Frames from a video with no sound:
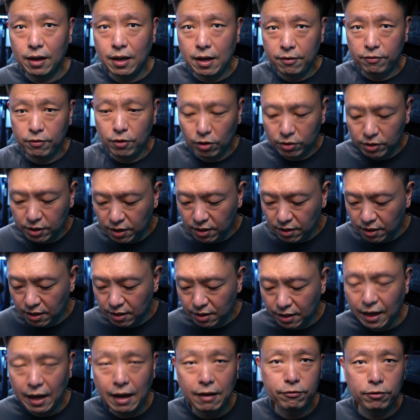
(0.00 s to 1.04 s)
I've gotten,
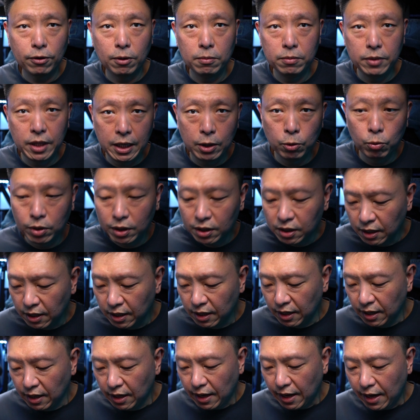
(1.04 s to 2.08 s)
they are from Newer,
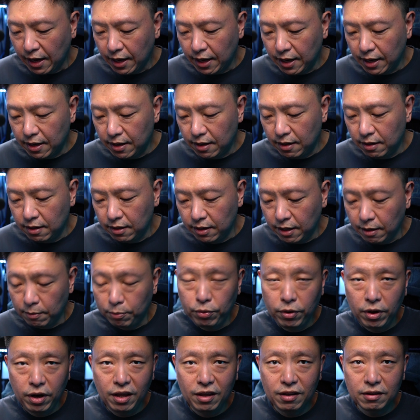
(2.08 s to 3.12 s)
and they're
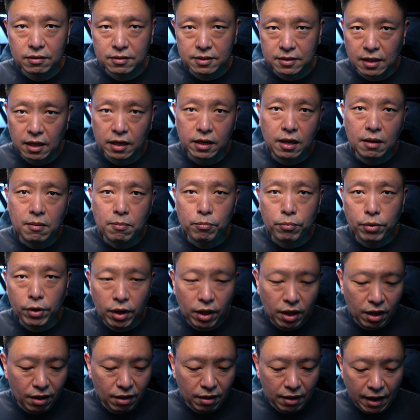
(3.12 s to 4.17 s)
pretty sturdy,
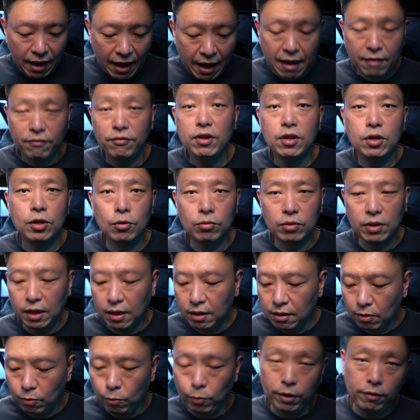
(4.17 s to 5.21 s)
pretty heavy
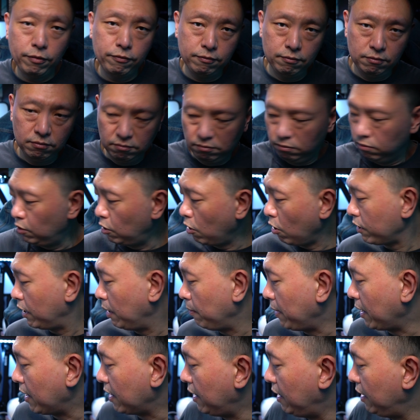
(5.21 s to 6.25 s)
duty with locking
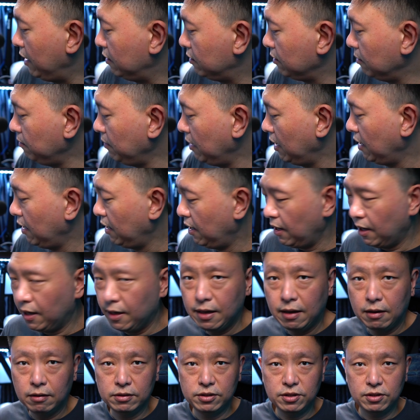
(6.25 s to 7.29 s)
mechanism, and
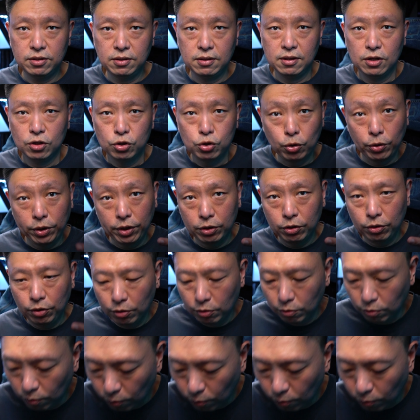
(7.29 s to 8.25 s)
I'll just show it to you